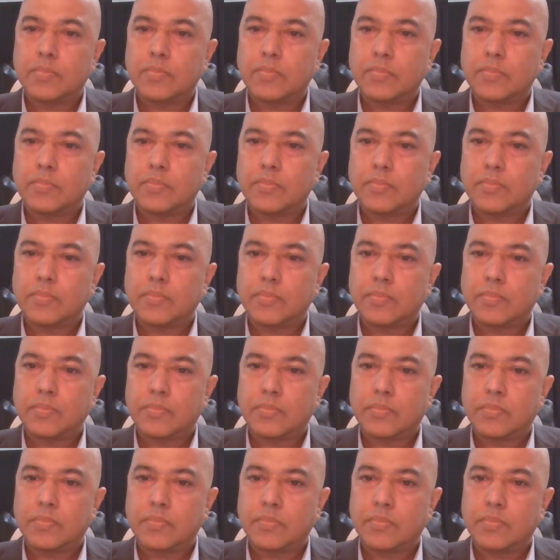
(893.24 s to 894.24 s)

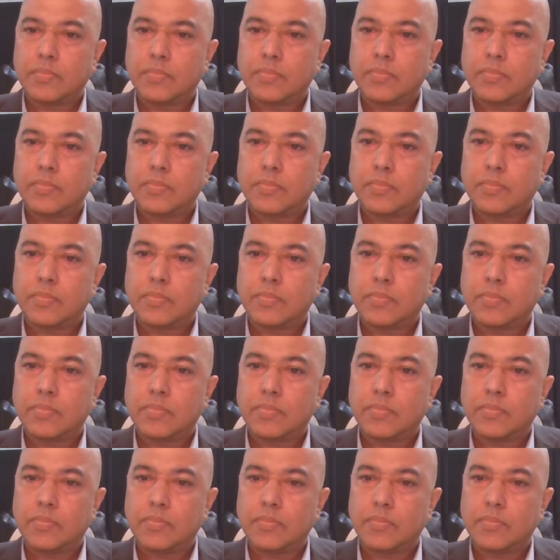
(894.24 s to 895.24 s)

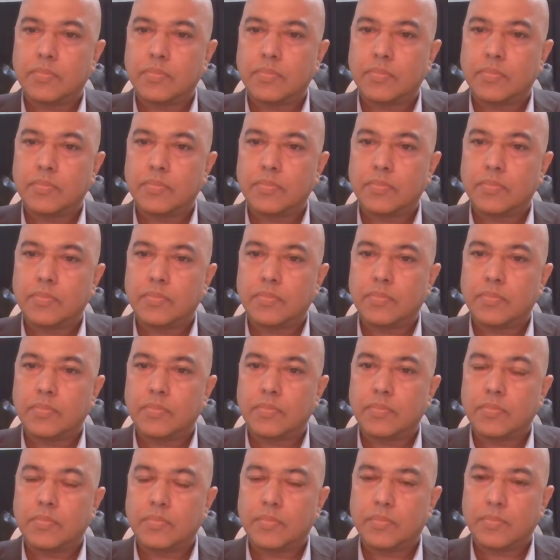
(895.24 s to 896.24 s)

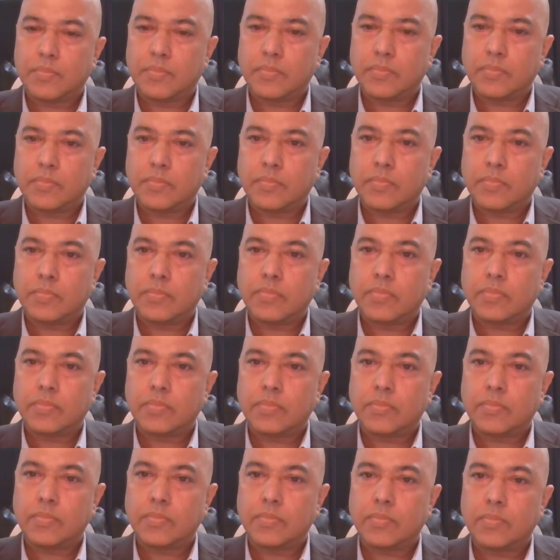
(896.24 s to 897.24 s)

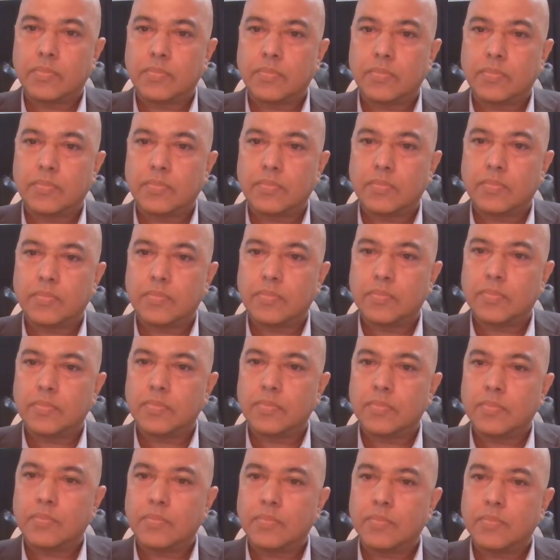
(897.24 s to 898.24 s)

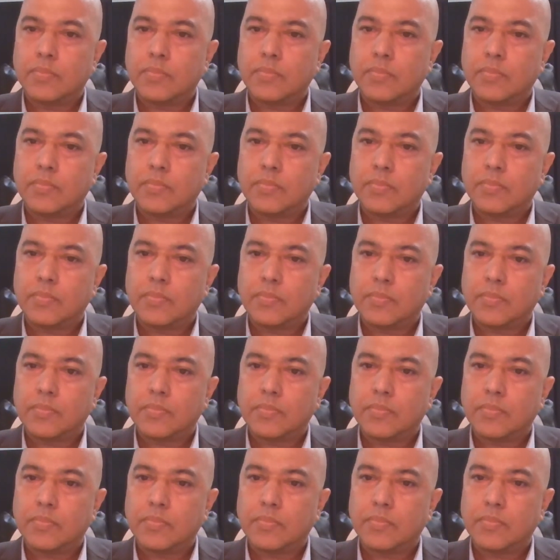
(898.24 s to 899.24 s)

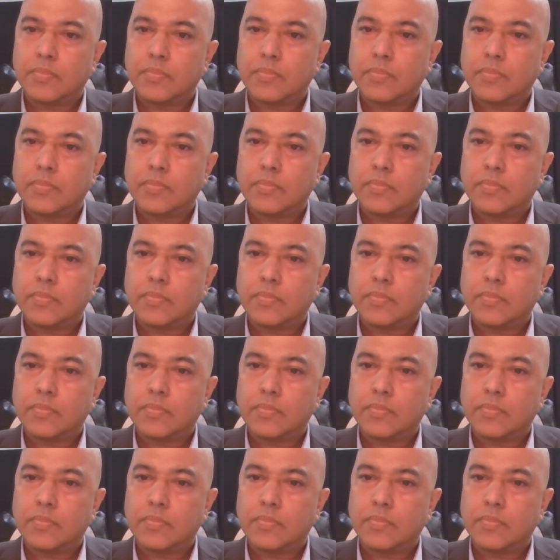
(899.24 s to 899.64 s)
(silent)